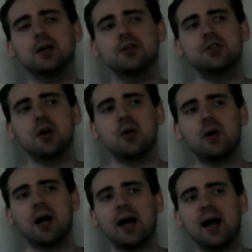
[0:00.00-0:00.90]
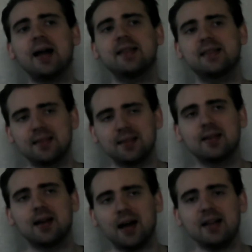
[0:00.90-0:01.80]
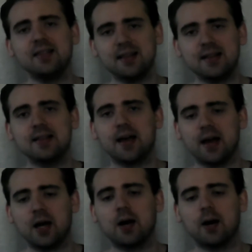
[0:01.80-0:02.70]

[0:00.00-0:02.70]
So I think that